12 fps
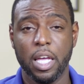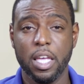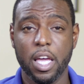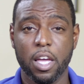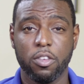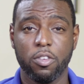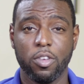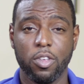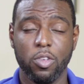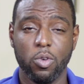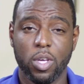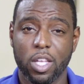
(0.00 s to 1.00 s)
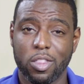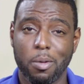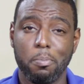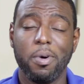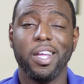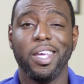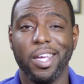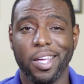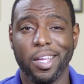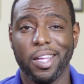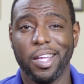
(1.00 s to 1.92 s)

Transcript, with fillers: yes, you get the money